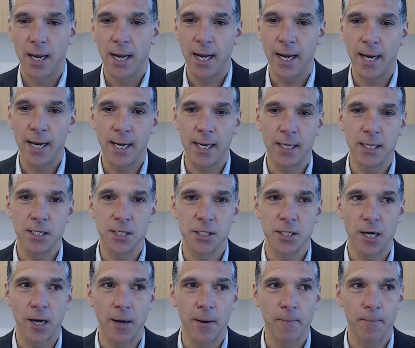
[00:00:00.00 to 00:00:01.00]
And
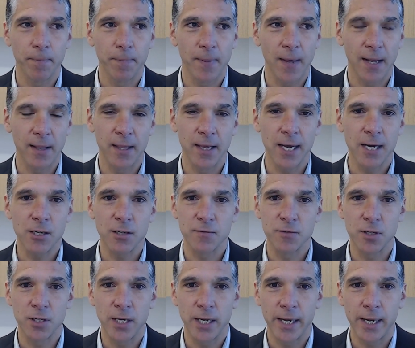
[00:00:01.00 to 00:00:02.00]
at the end of
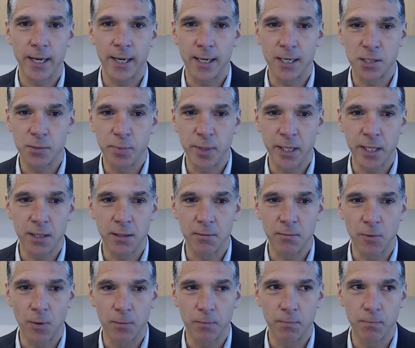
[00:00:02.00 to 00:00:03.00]
the day, it's
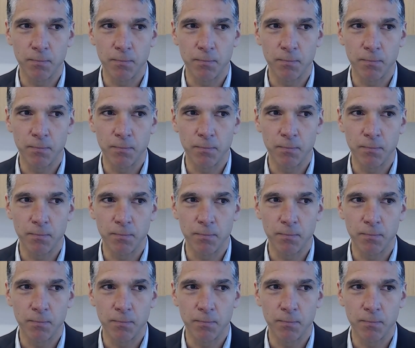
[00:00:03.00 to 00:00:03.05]
been